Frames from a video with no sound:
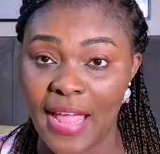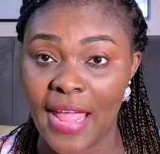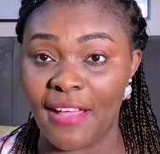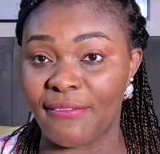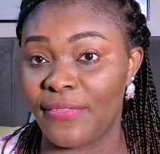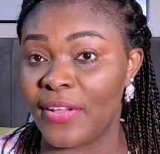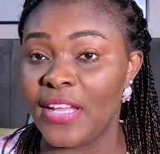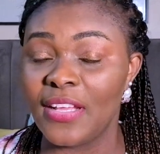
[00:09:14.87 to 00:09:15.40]

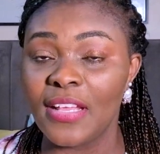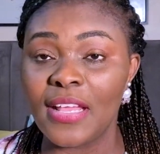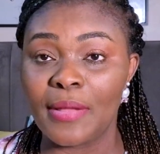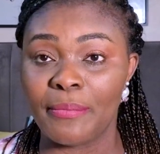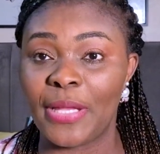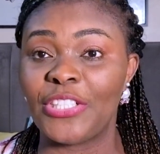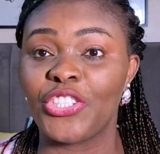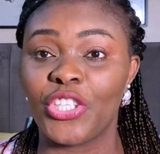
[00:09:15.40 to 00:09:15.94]
have
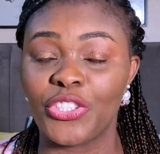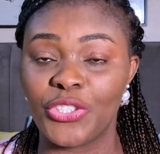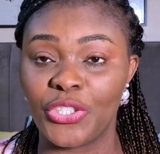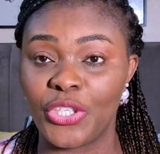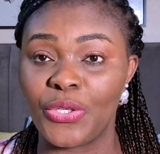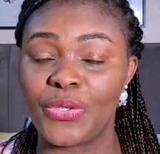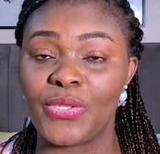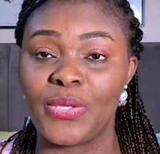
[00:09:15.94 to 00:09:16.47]
mentioned to
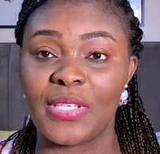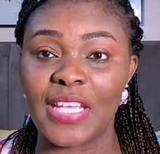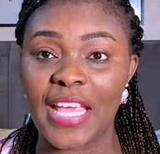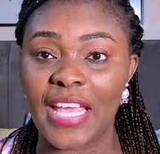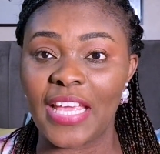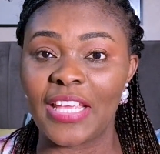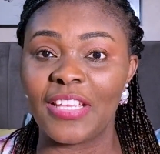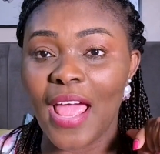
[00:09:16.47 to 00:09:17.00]
you
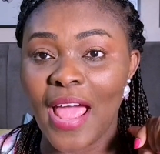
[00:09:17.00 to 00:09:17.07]
today.